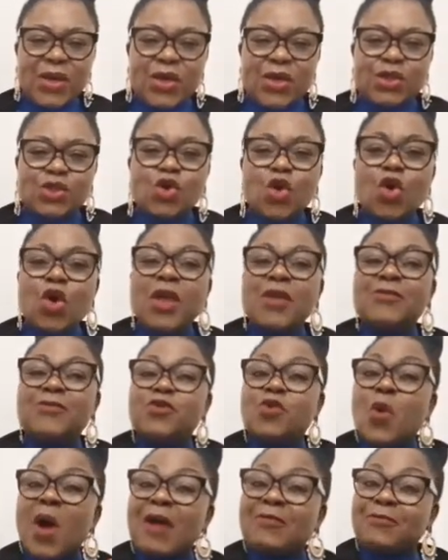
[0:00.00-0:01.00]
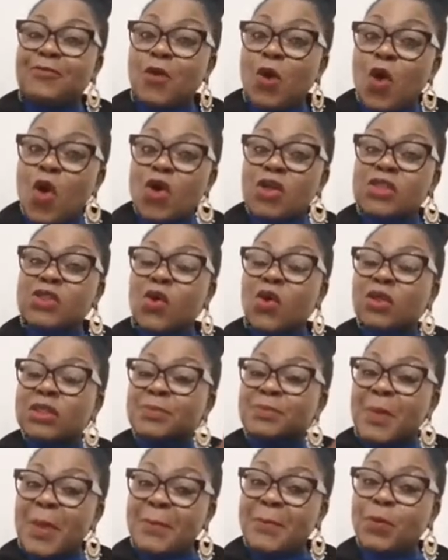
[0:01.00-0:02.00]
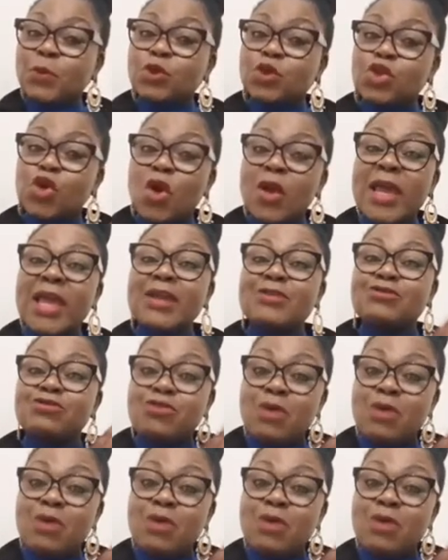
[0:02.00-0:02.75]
So if you are focused on people talking